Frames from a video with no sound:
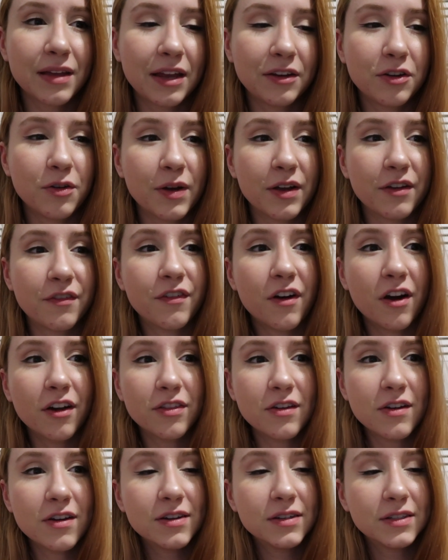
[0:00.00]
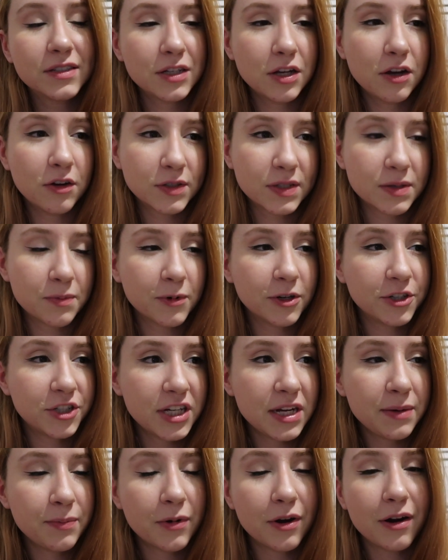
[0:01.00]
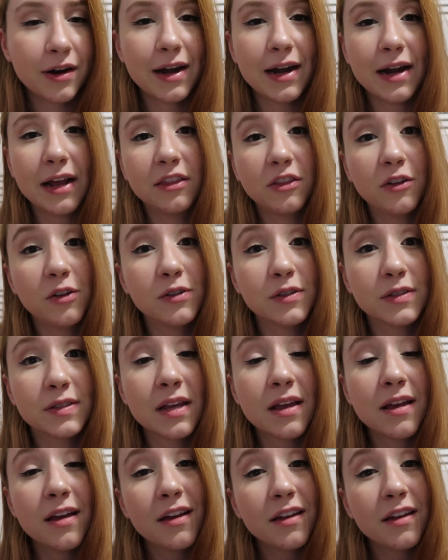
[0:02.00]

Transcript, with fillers: and going farther to go somewhere cheaper, and I'd lose